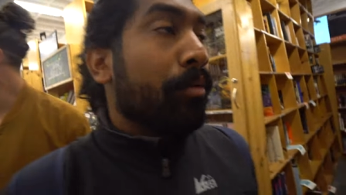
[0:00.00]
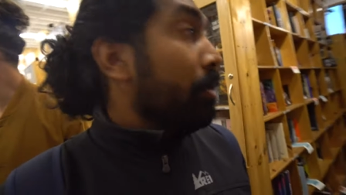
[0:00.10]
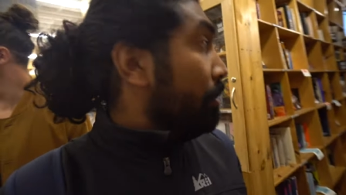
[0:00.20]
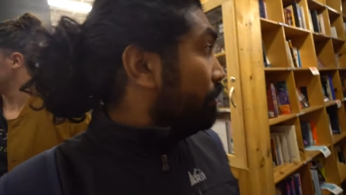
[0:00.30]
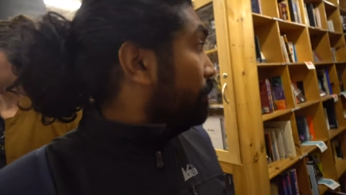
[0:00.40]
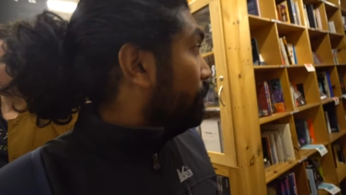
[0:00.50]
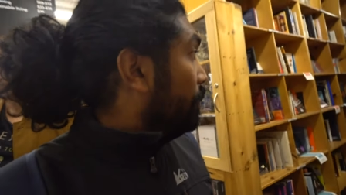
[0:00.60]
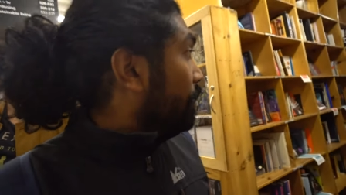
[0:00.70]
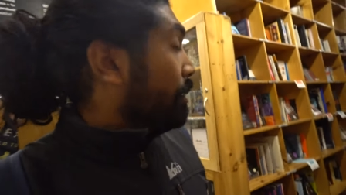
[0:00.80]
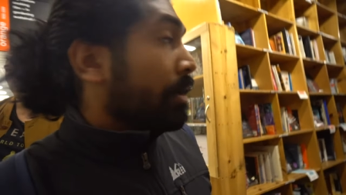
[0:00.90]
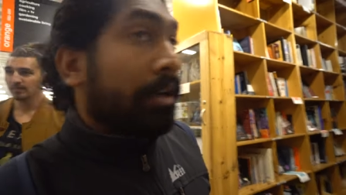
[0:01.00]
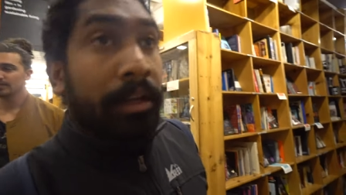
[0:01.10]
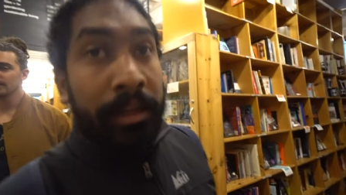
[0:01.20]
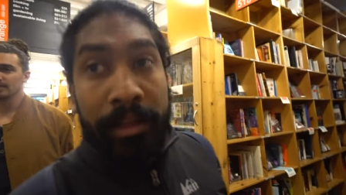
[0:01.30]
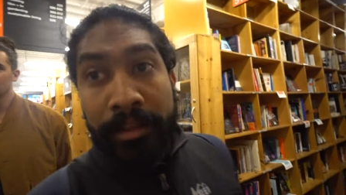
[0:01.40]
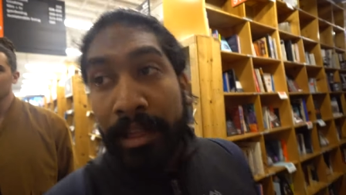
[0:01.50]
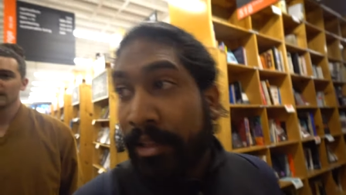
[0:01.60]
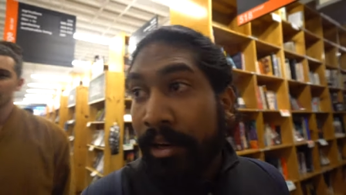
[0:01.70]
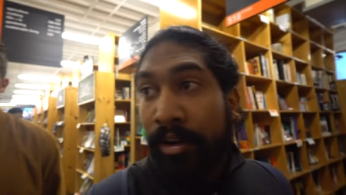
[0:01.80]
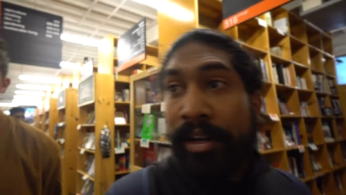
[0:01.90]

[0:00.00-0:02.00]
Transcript: the world. That's kind of